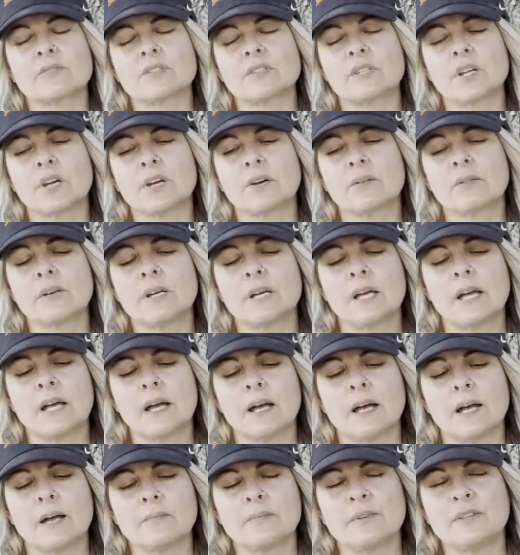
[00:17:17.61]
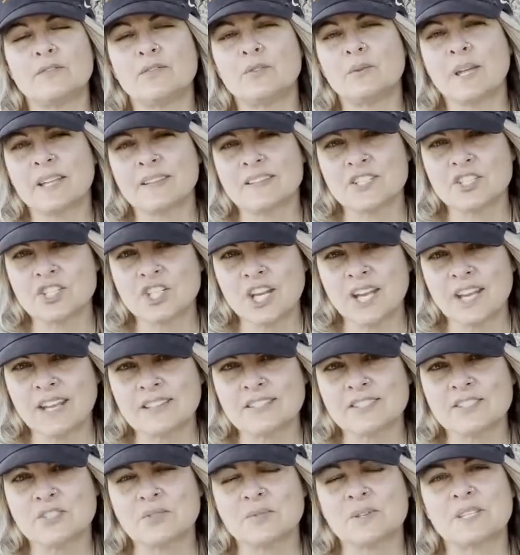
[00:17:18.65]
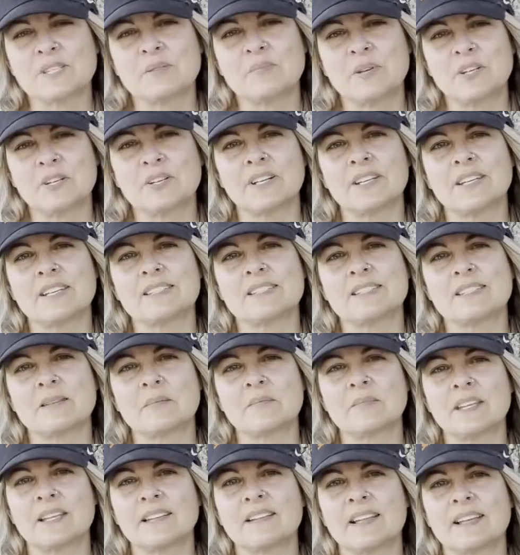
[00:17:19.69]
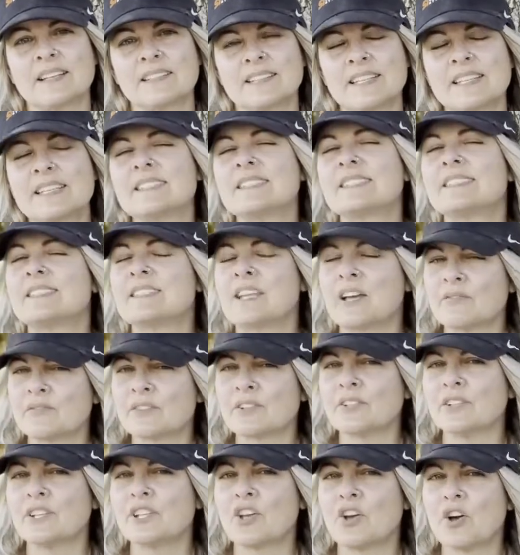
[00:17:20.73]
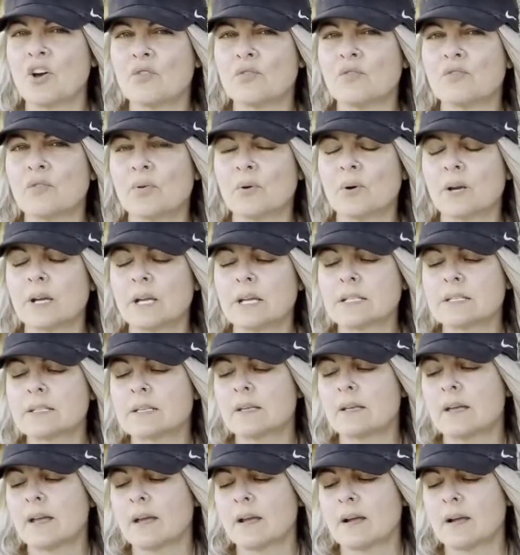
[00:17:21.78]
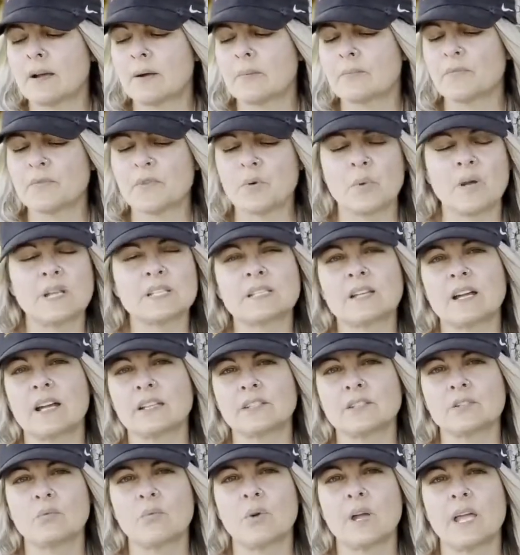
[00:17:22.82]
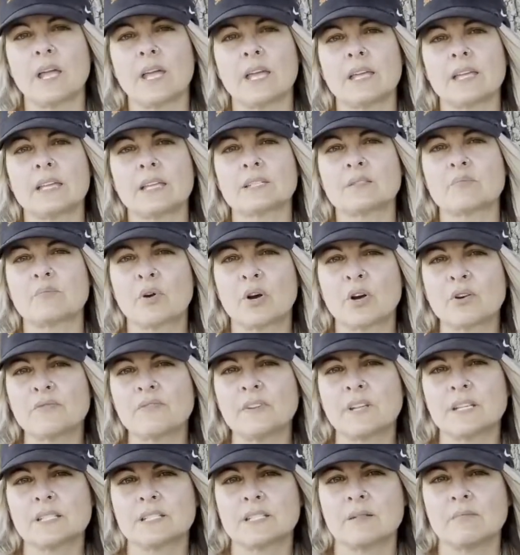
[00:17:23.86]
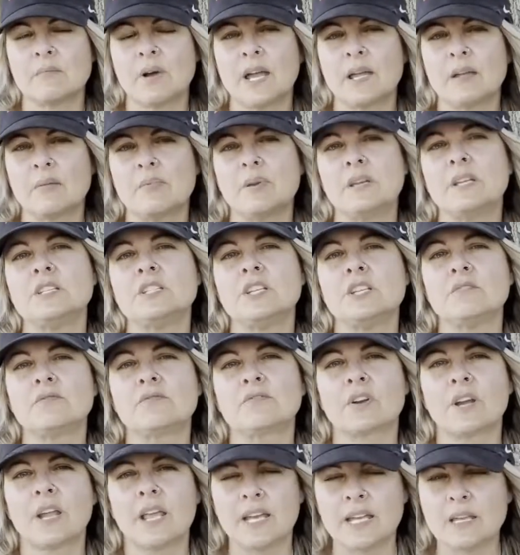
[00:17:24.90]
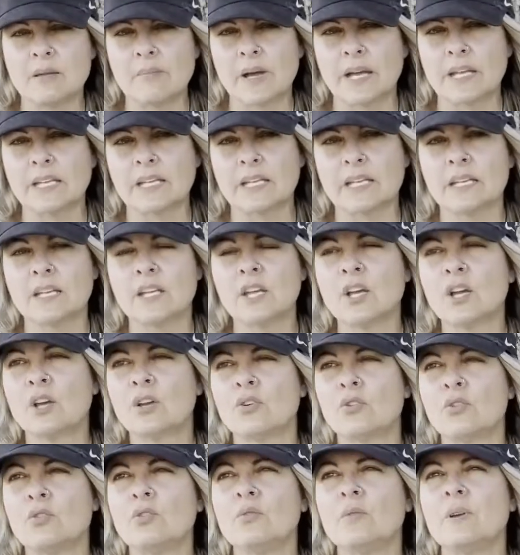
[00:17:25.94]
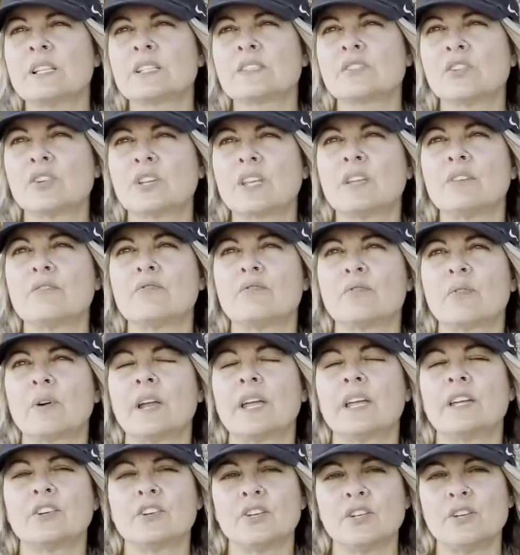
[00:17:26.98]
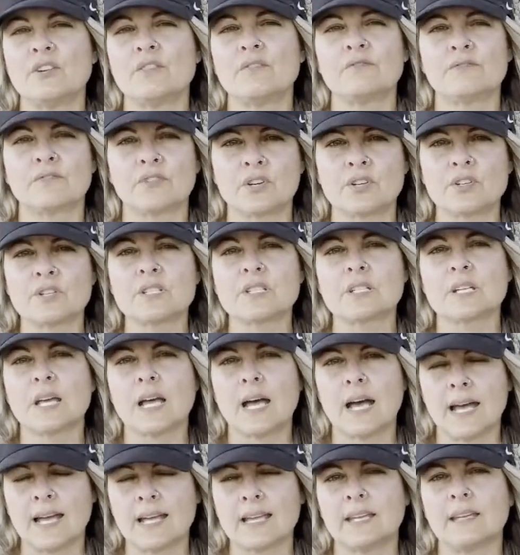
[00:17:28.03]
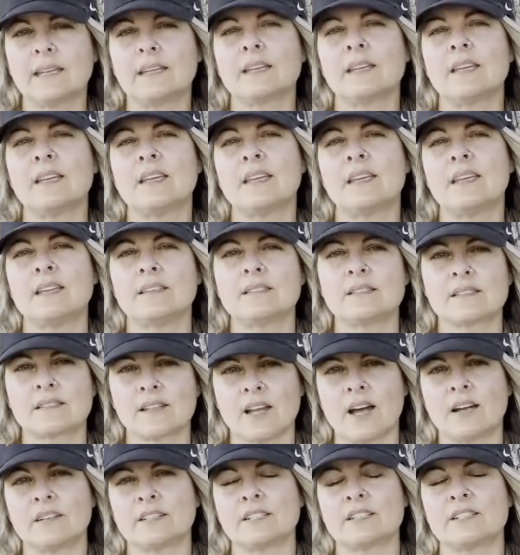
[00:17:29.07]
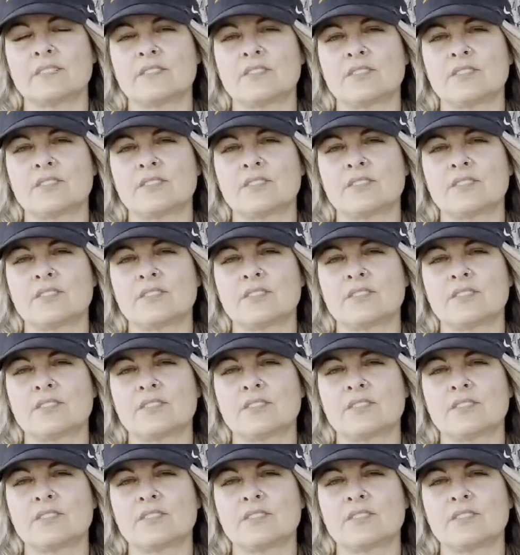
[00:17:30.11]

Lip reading: So if you get the chance to experience something like this, definitely go for it. The West Highland Way is perfect, in my opinion, for anybody who is looking for a good first hike in Scotland.